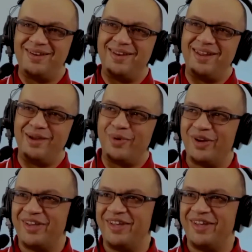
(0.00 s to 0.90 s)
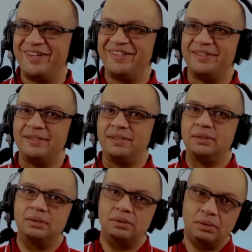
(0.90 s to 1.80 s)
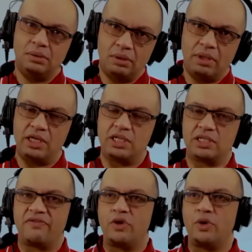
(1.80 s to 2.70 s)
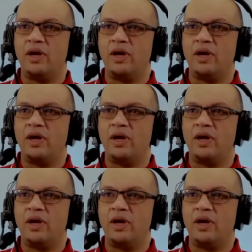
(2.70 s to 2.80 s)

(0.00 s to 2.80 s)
networking. They're just a few